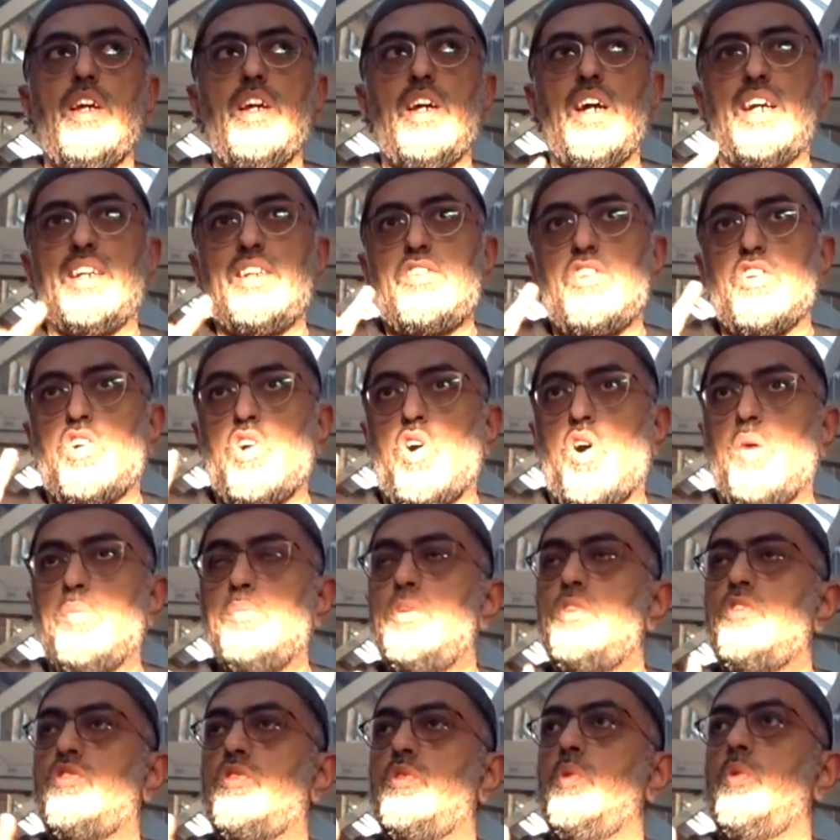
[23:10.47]
And it's a
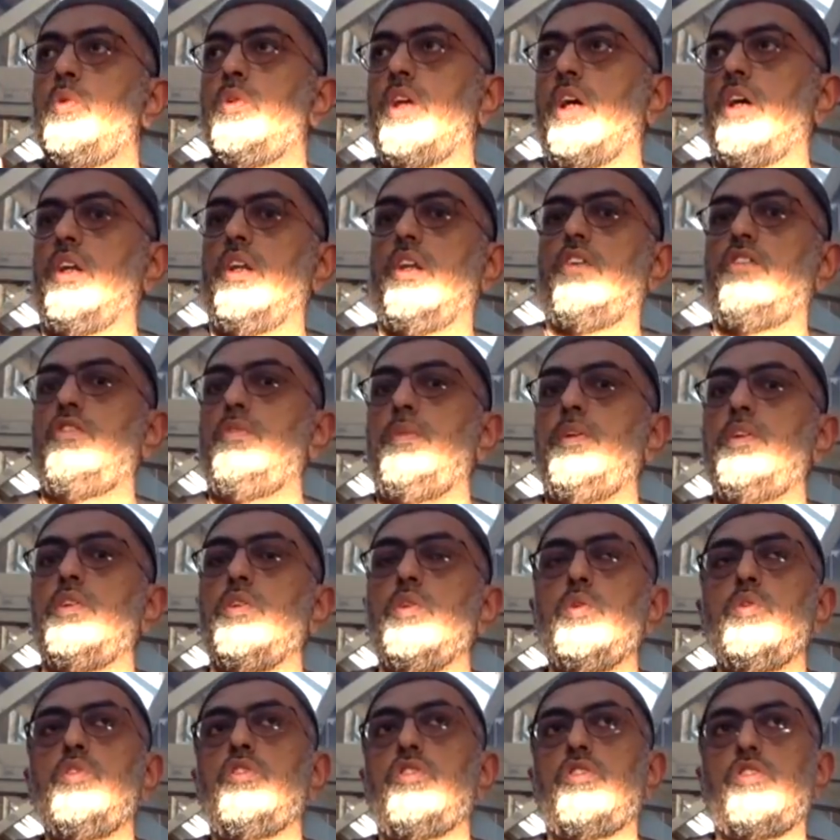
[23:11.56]
common tool that Allah subhanahu wa ta'ala
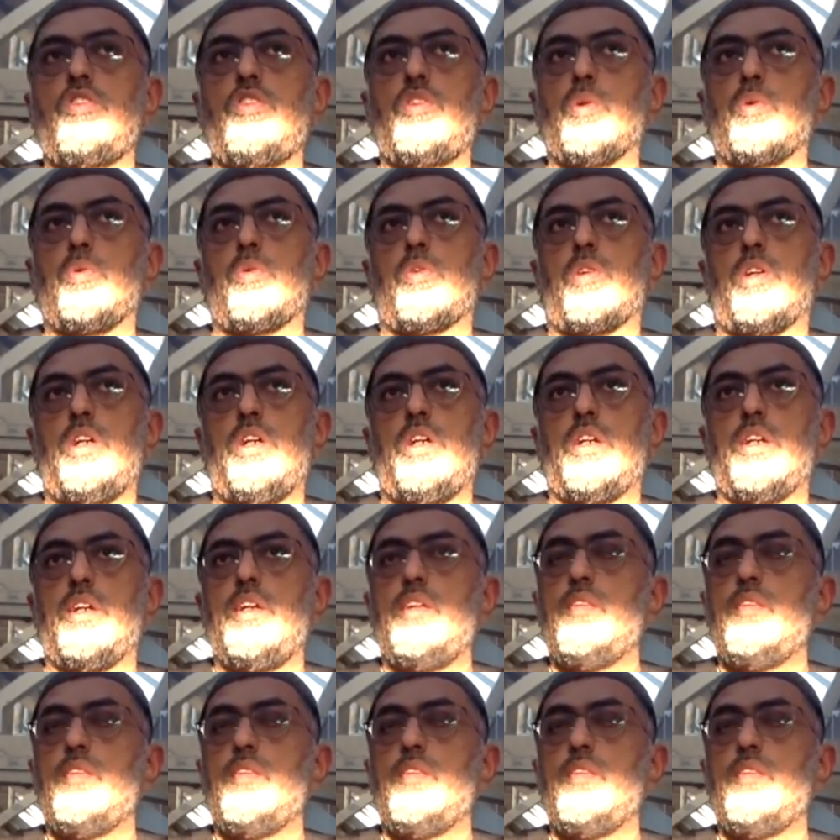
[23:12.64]
uses in the Quran.